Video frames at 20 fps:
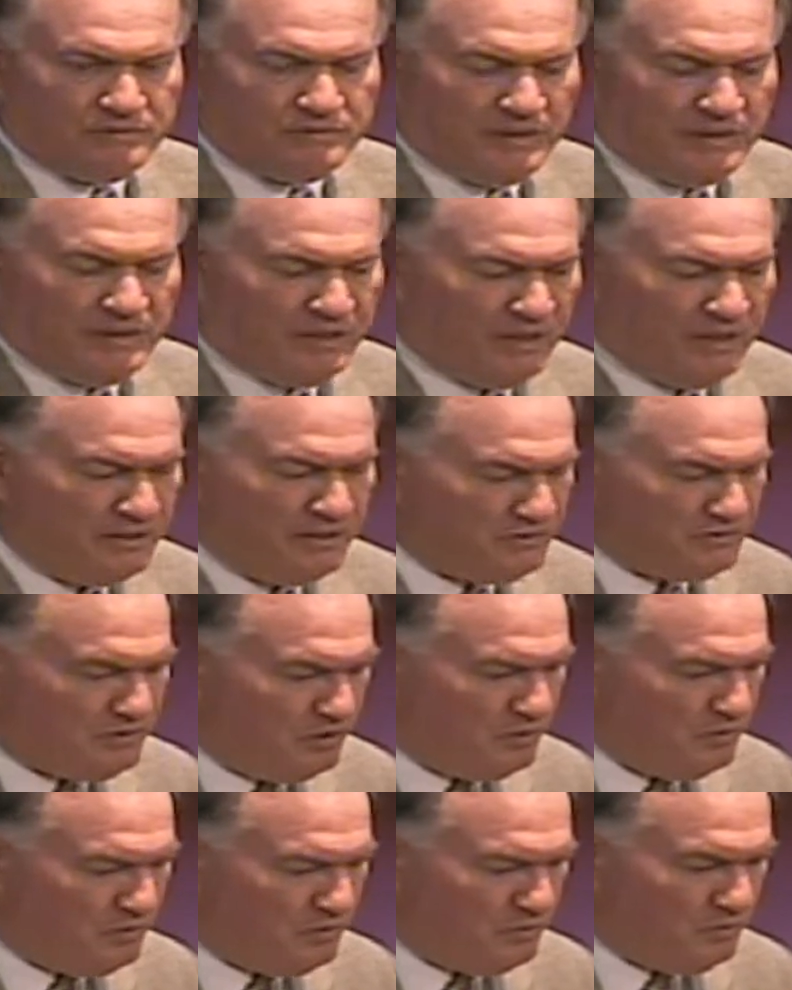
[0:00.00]
And, and
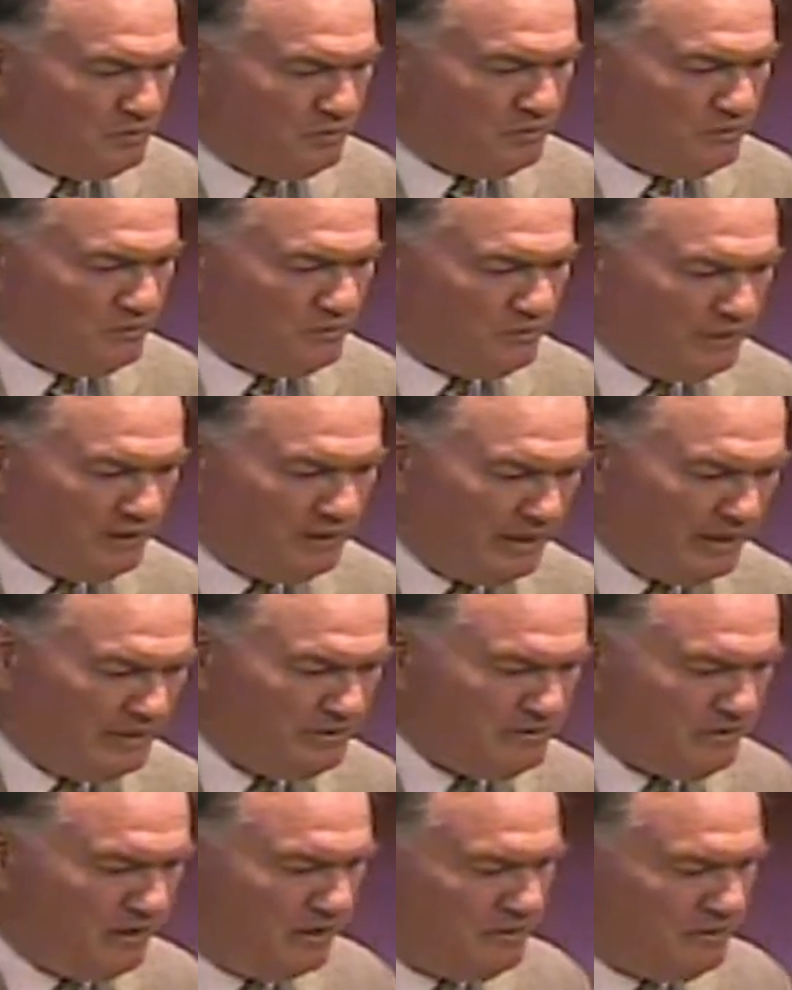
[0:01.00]
so He's not